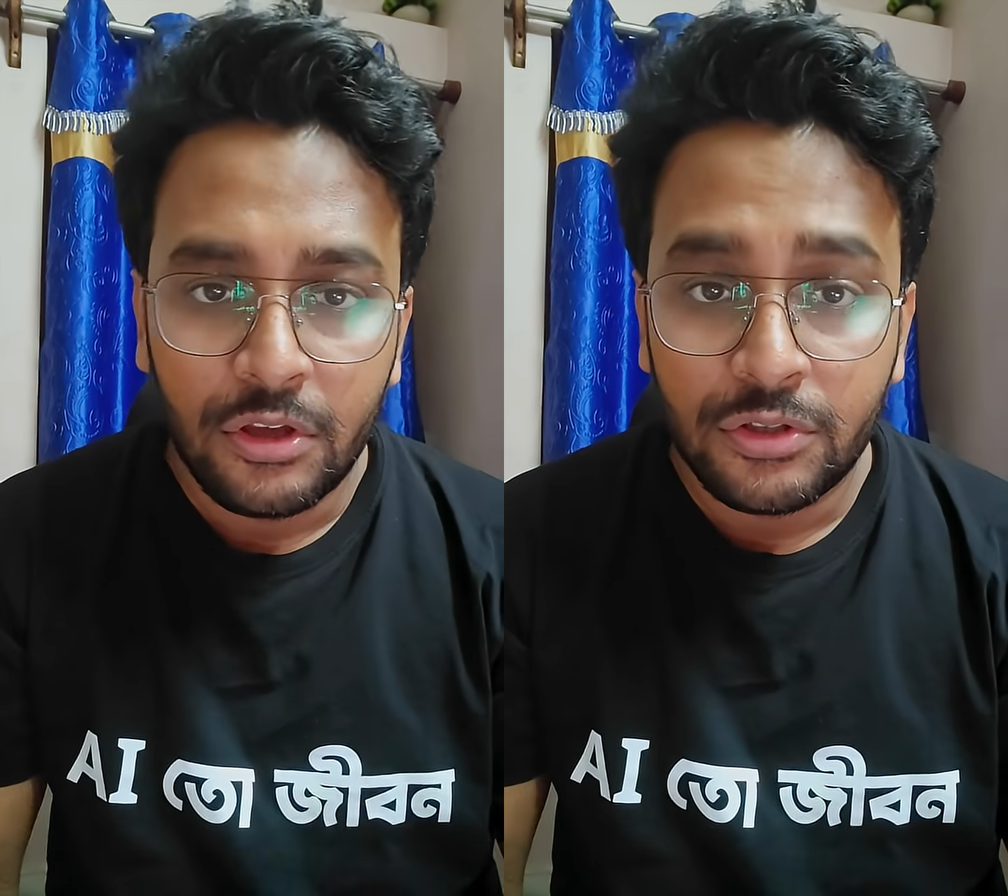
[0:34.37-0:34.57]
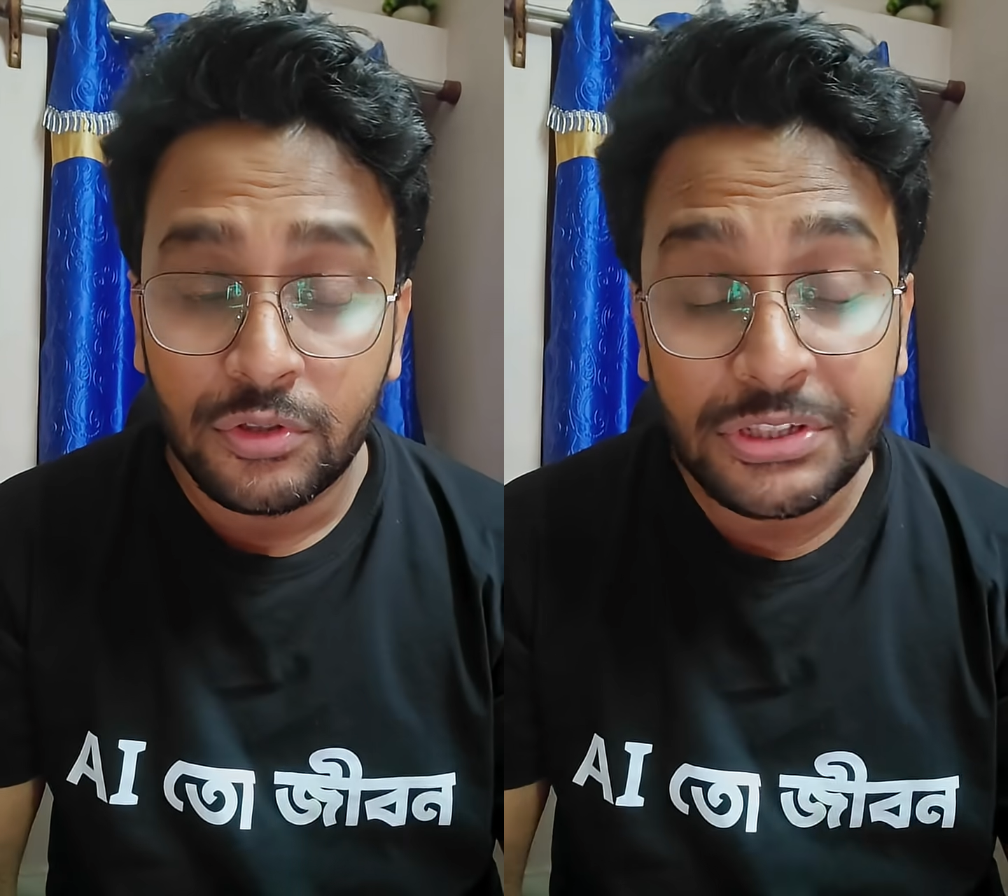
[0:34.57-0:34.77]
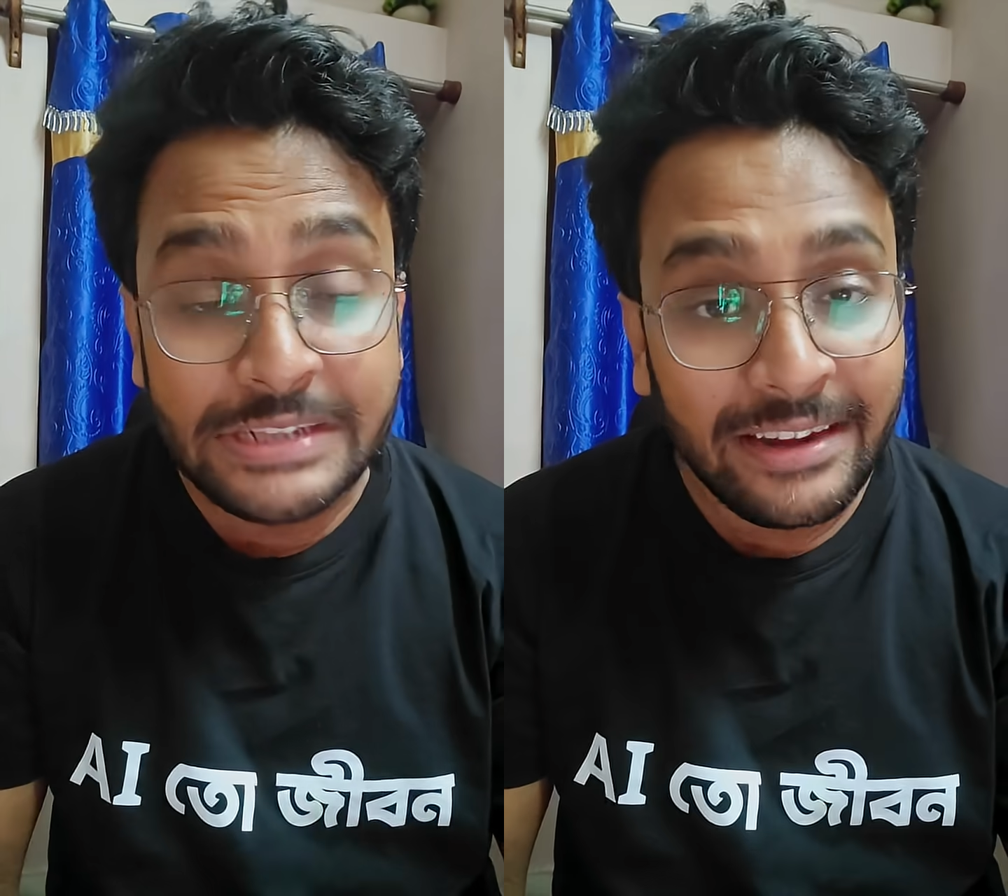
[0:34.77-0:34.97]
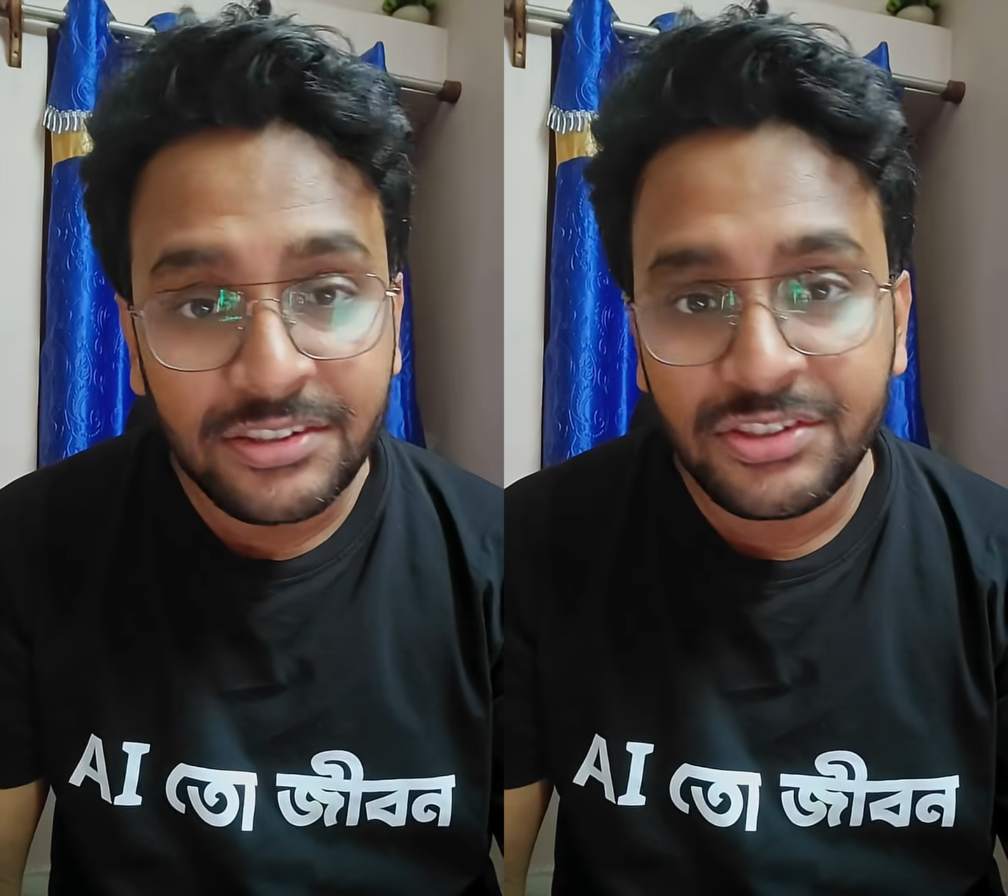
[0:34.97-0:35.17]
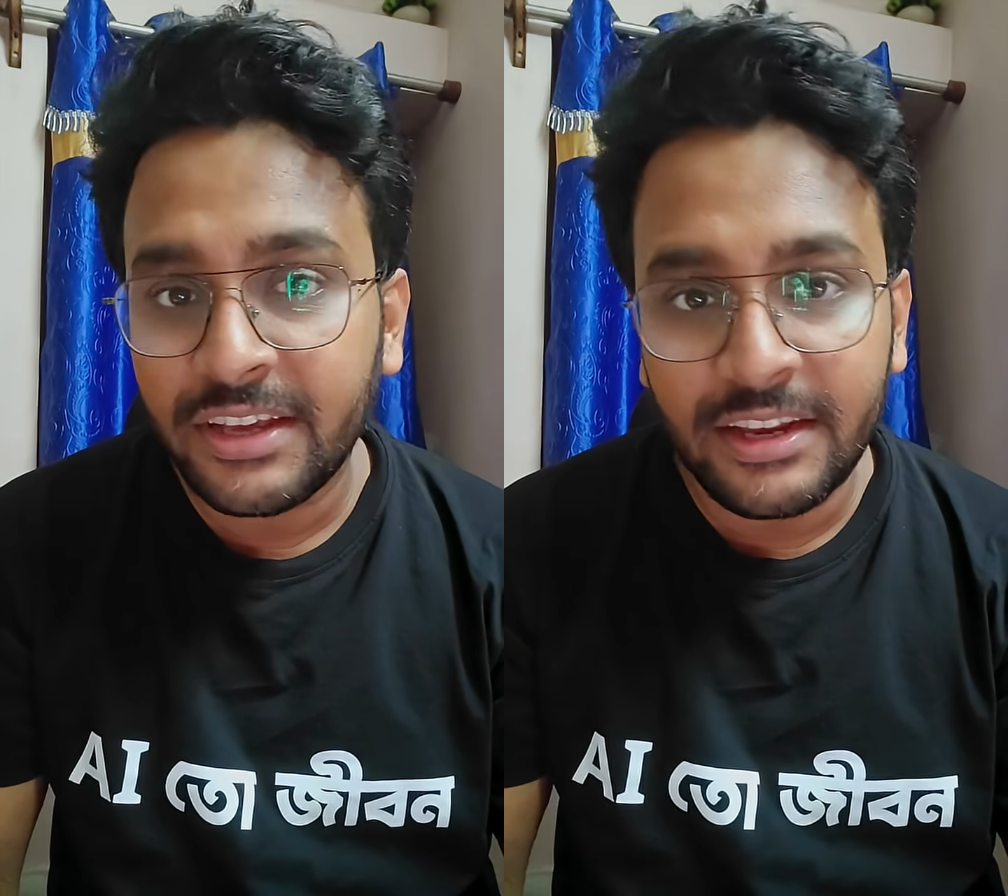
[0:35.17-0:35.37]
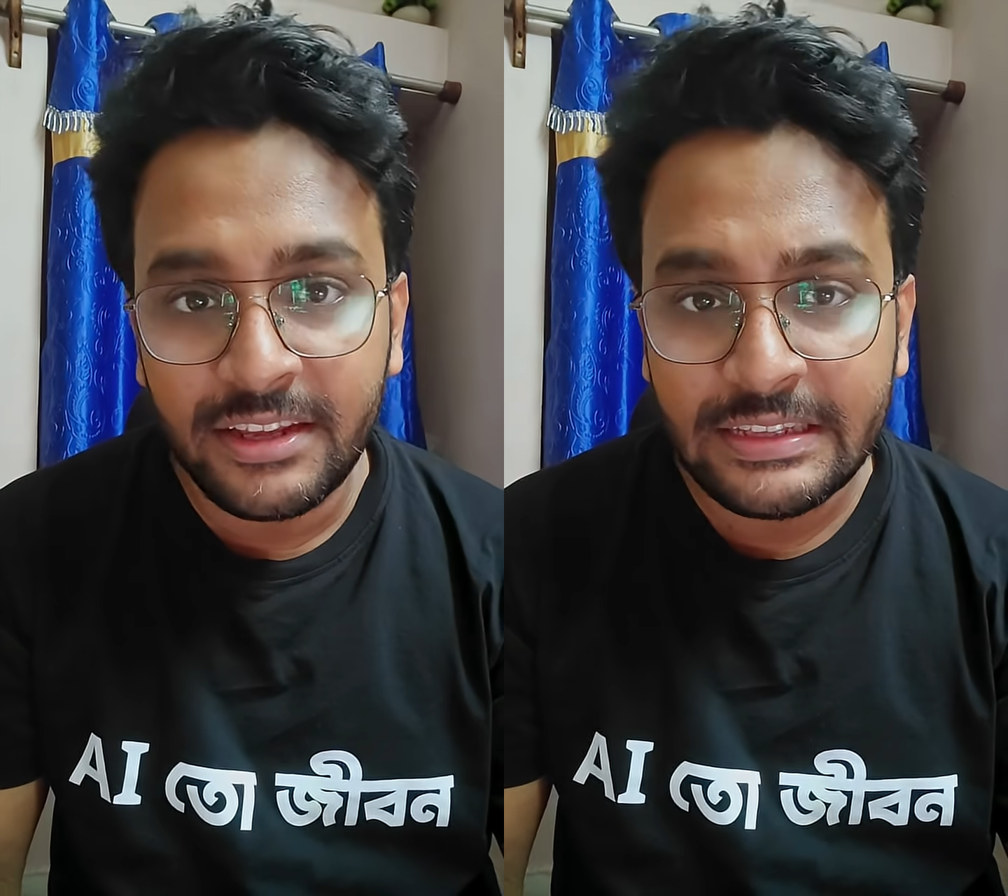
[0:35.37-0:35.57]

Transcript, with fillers: So statistically,